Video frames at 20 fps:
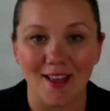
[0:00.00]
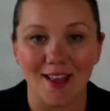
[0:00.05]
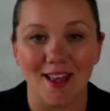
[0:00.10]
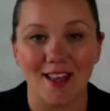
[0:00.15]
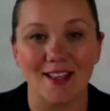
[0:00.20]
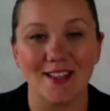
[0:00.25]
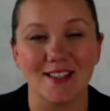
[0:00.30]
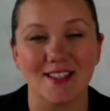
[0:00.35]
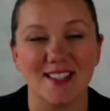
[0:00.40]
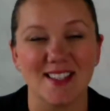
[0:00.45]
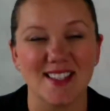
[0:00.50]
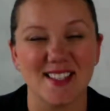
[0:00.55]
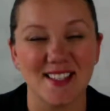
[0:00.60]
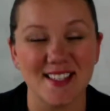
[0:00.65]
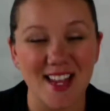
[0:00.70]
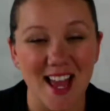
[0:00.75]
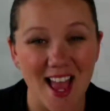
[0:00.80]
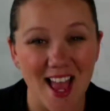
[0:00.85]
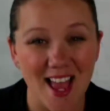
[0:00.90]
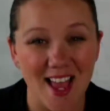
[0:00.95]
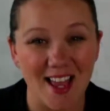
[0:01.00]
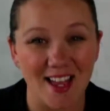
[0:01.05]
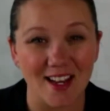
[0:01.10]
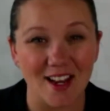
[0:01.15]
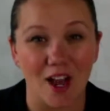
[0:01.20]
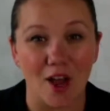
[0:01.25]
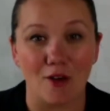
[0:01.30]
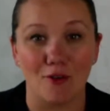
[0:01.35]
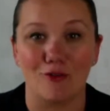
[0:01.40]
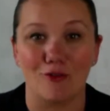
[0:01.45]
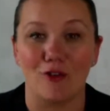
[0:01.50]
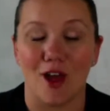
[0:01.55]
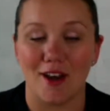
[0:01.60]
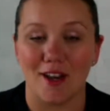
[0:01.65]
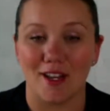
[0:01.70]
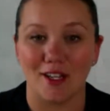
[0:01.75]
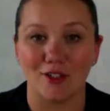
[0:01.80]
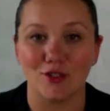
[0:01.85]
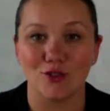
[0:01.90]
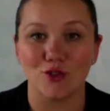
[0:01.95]
instead of
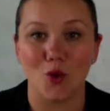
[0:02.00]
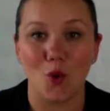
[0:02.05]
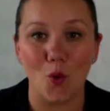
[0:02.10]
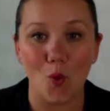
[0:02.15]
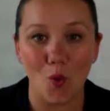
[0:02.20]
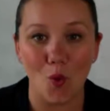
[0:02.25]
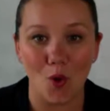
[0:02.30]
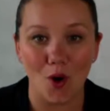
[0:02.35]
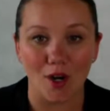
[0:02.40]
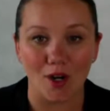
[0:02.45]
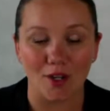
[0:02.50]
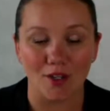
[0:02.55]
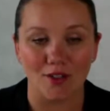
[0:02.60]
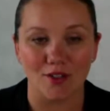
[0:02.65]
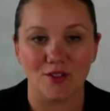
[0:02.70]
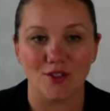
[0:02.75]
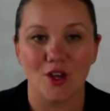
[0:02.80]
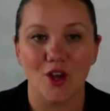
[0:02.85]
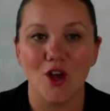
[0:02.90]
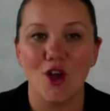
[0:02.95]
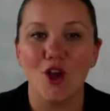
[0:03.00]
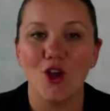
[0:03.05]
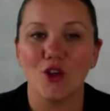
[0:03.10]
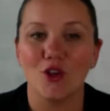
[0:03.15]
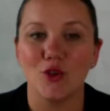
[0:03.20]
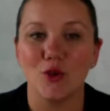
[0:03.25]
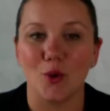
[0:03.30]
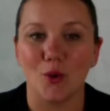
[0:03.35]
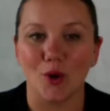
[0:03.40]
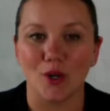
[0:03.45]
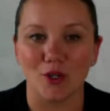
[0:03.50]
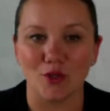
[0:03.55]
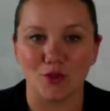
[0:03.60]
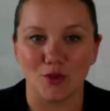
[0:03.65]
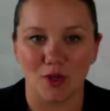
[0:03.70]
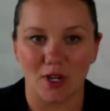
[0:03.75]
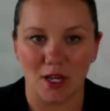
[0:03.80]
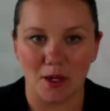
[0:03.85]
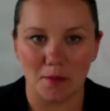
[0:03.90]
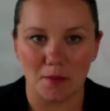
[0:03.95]
running towards your
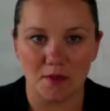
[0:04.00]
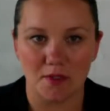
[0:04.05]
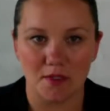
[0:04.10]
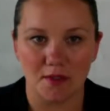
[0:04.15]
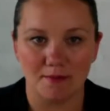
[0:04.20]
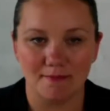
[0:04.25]
dreams.